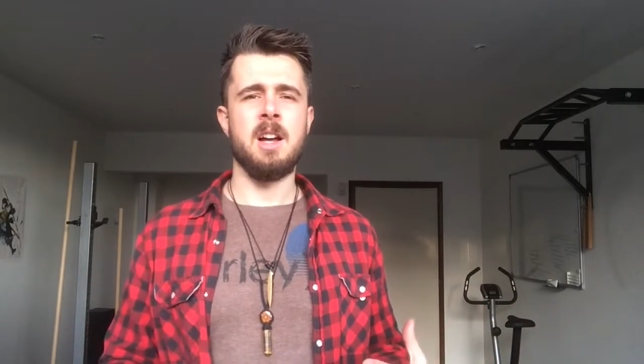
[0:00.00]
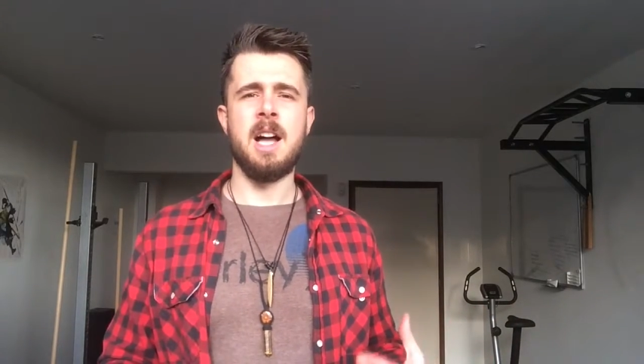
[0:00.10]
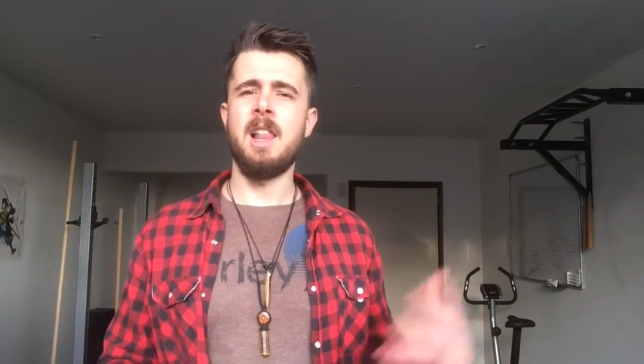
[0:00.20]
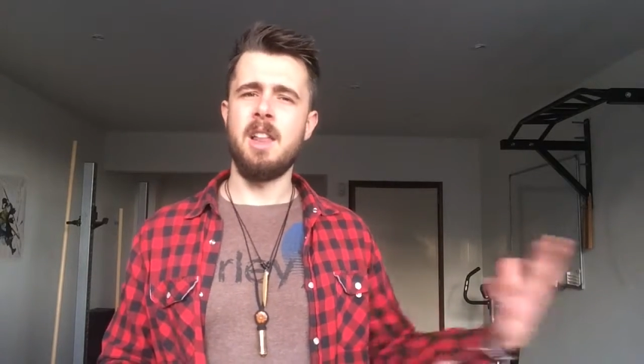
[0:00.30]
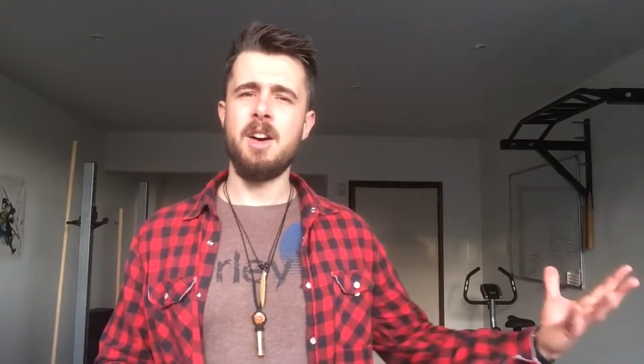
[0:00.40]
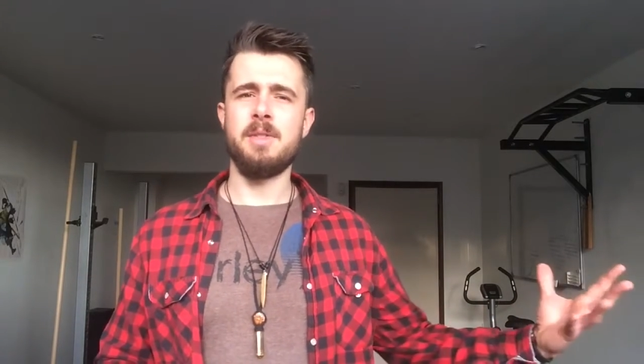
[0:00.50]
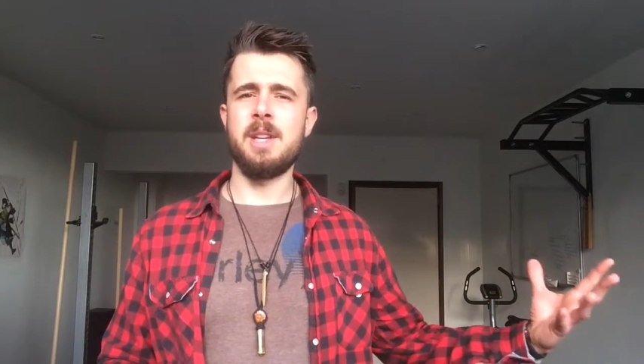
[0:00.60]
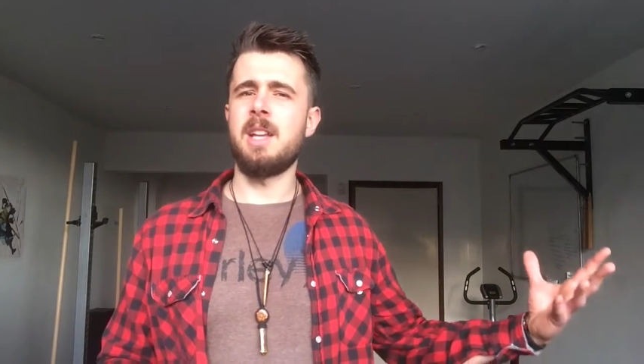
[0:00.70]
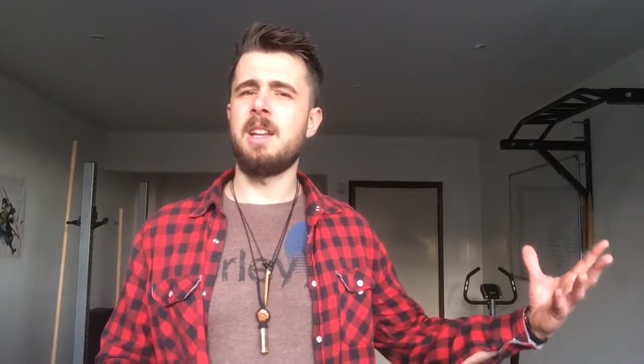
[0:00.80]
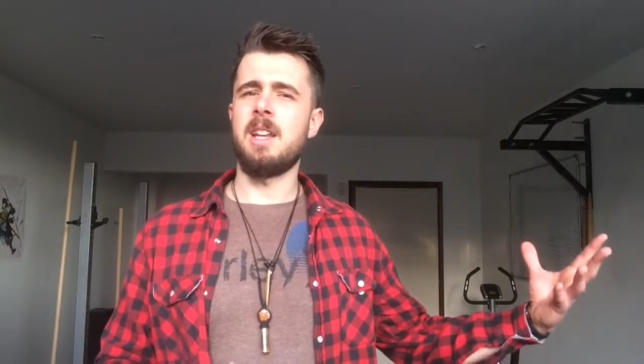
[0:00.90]
I love
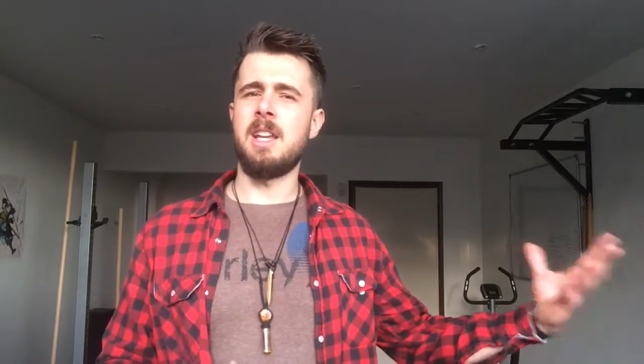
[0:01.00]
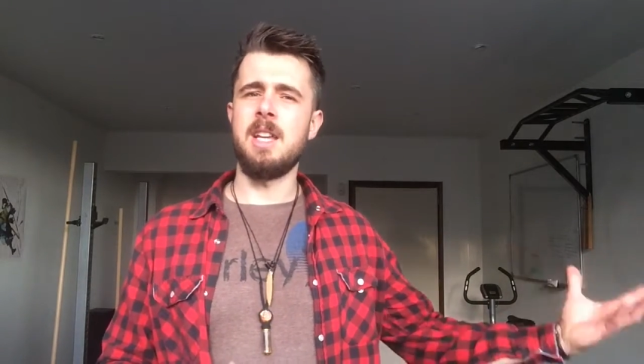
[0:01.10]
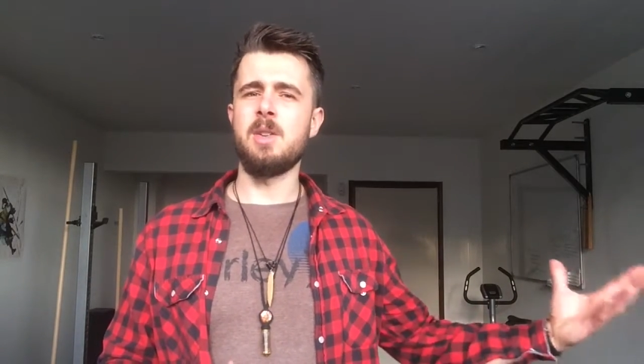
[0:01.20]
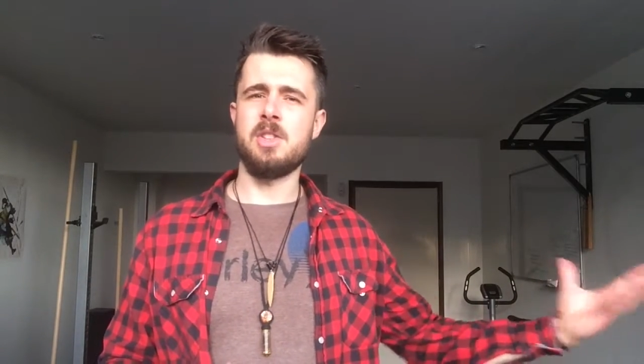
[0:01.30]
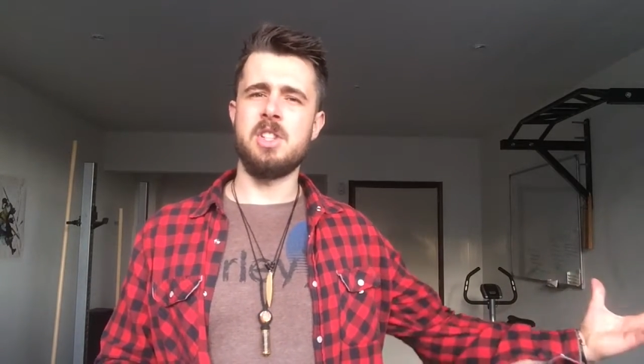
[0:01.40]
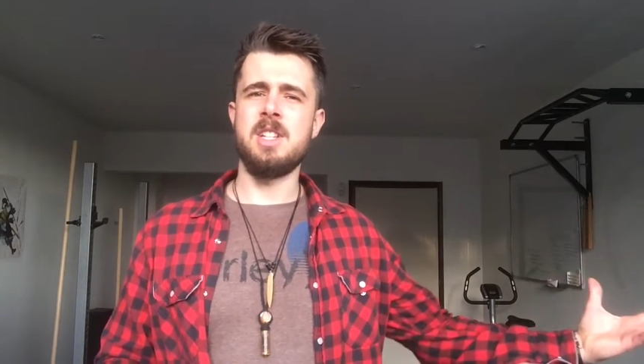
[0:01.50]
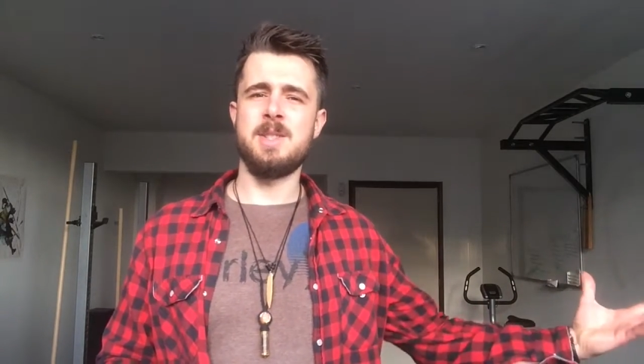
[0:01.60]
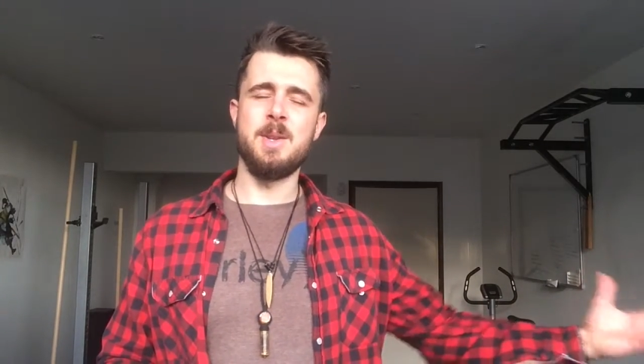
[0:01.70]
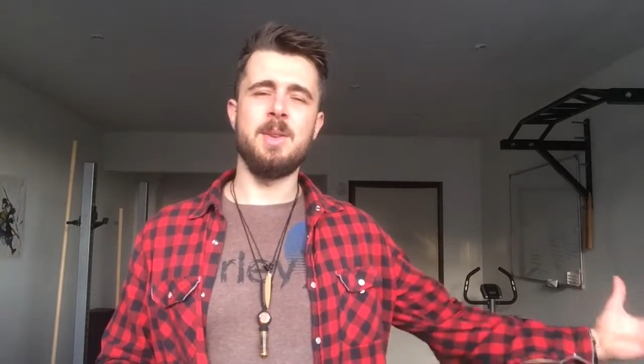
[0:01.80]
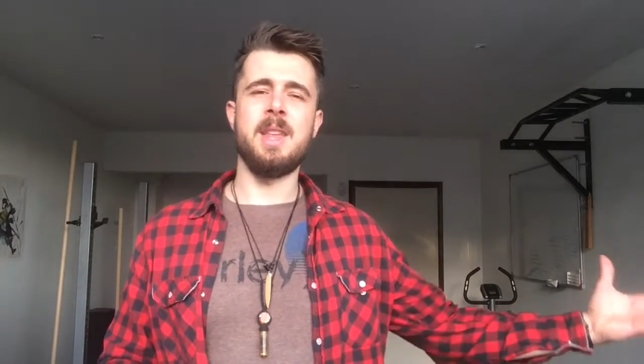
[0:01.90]
that he or she's
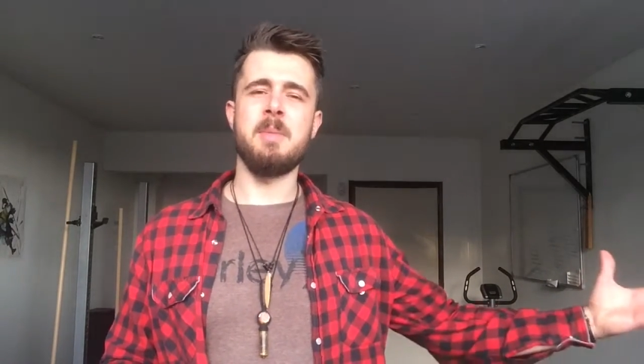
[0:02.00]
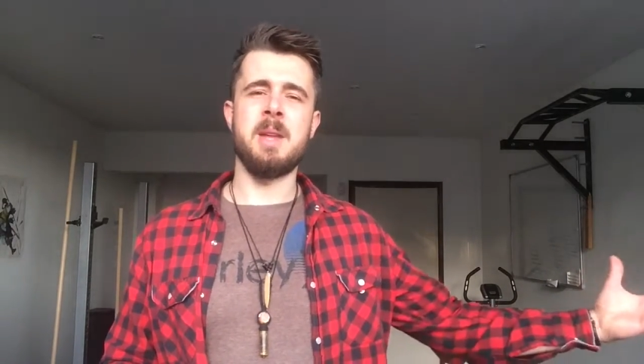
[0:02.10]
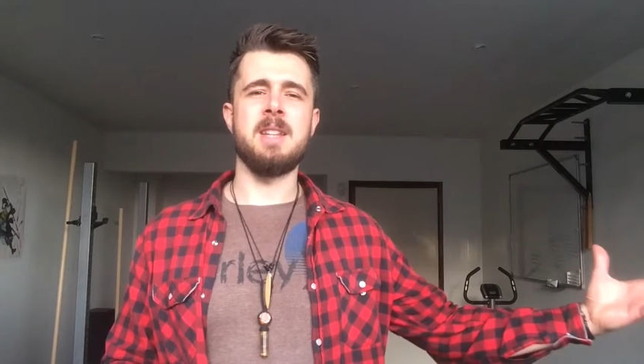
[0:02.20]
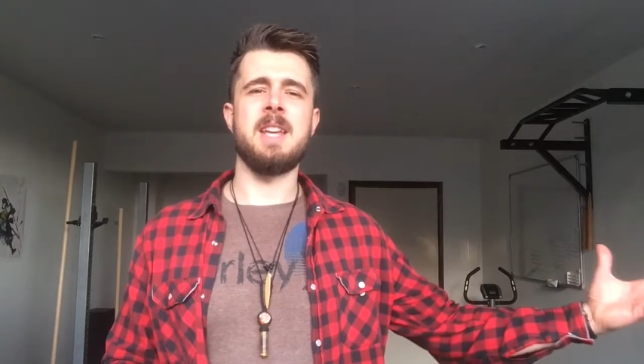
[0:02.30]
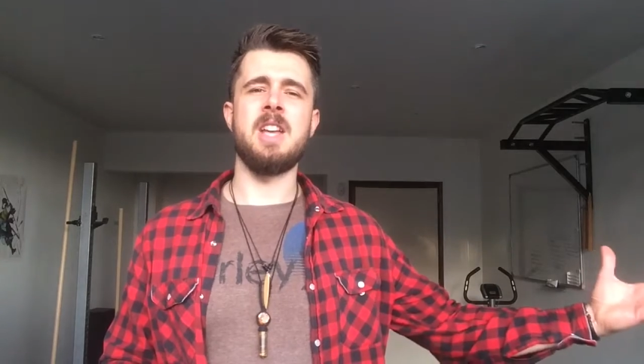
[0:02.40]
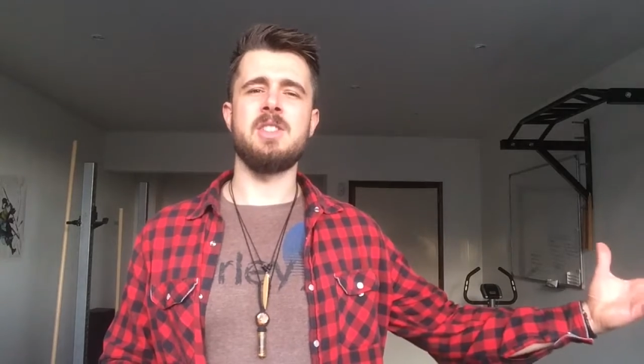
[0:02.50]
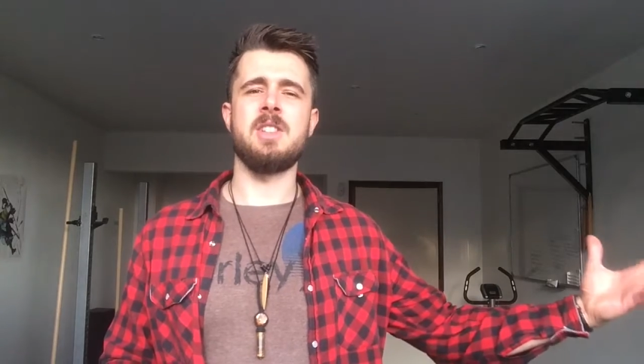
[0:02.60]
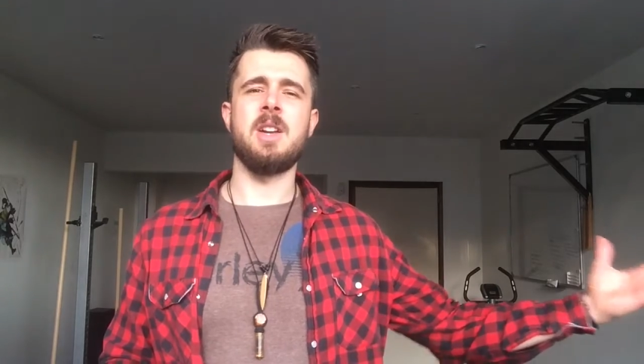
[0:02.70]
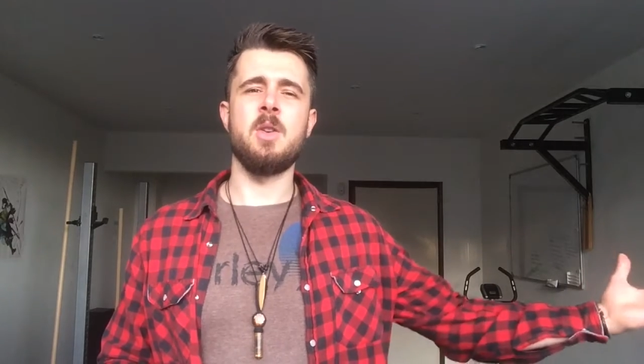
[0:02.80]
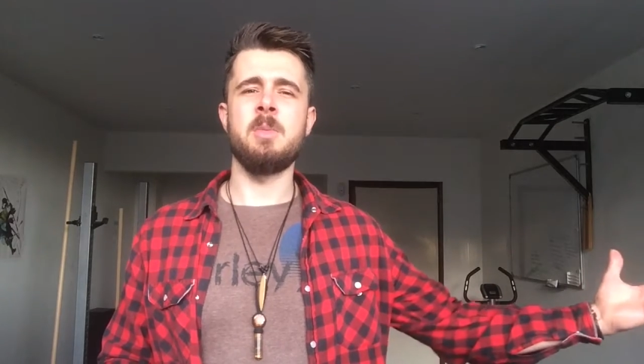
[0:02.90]
doing that meditation,
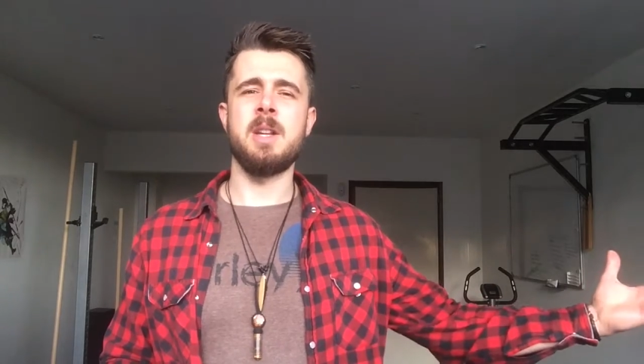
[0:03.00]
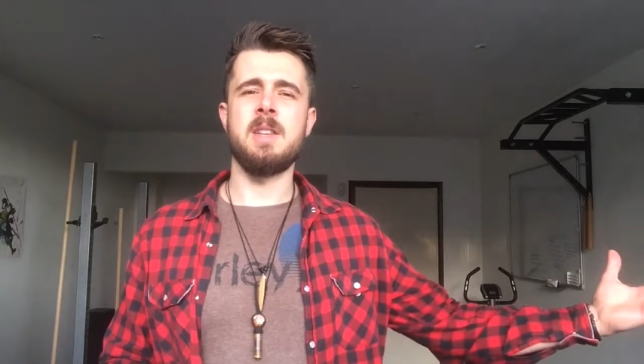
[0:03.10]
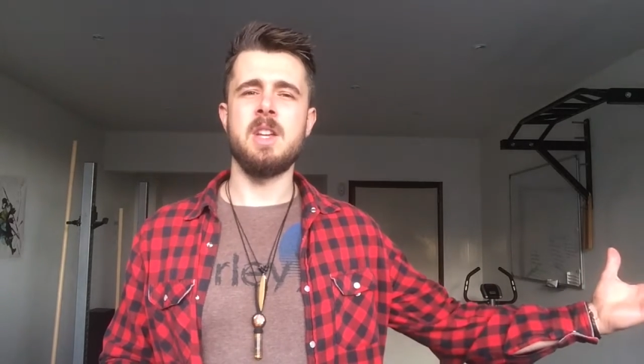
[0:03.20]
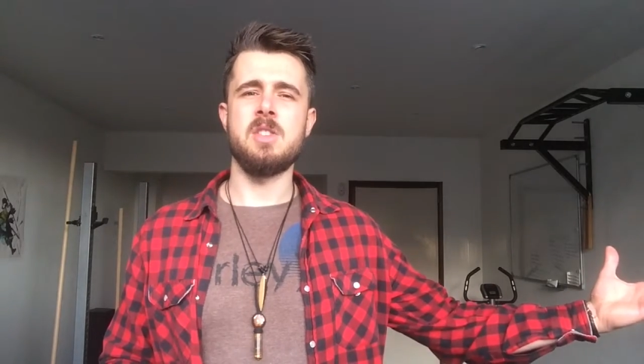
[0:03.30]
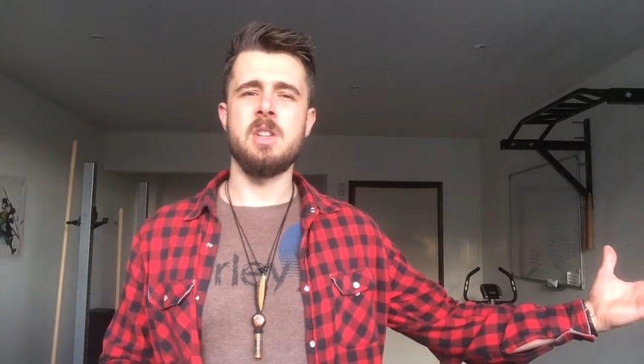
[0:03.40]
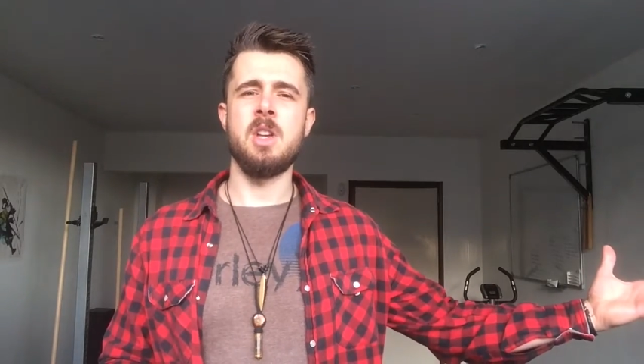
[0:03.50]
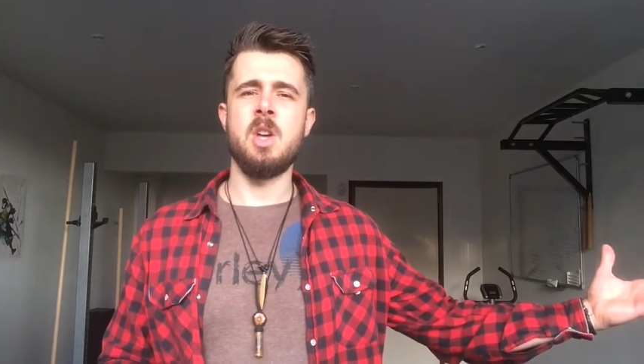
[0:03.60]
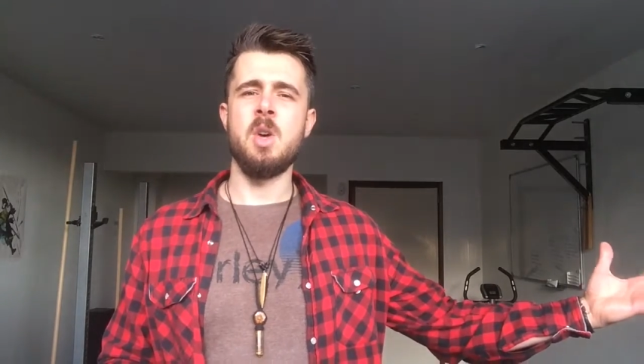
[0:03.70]
that own meditation.